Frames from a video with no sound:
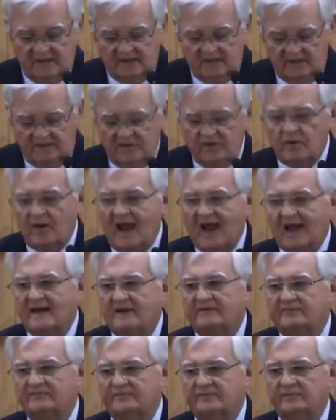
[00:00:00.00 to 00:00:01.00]
You
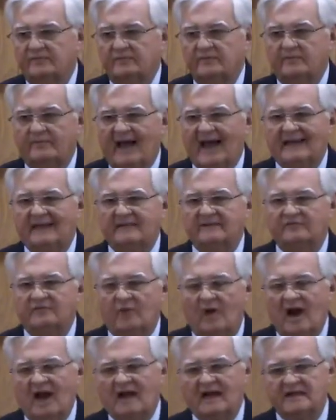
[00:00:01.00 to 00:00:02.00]
have the mind of
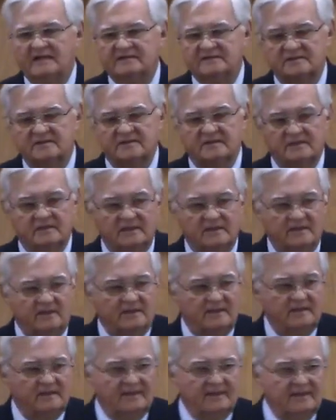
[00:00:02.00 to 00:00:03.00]
Christ
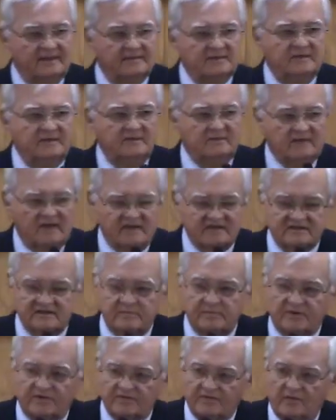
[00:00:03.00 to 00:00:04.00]
in the New
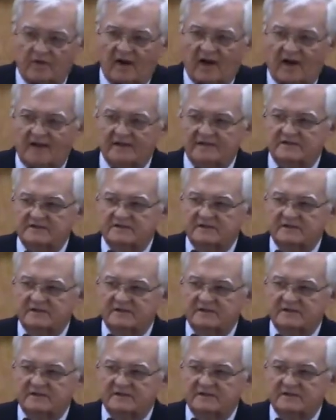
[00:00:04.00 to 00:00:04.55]
Testament of Christ.